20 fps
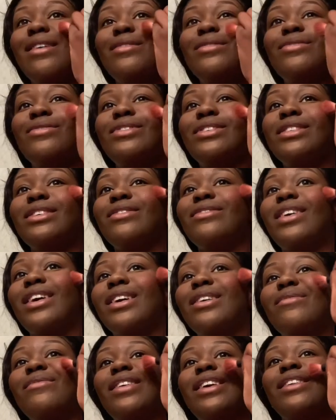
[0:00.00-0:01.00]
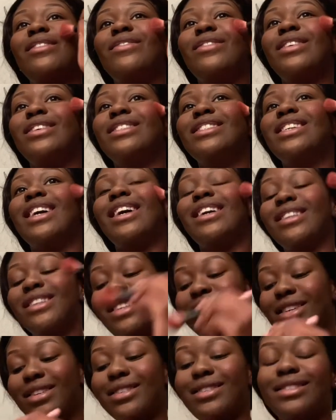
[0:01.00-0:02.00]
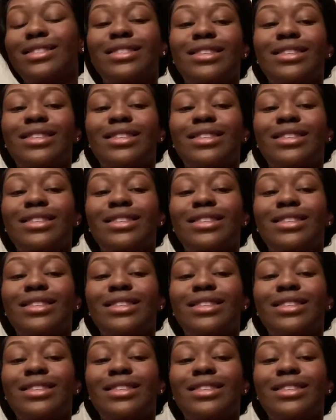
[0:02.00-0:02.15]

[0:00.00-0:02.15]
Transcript: really recommend Real Techniques.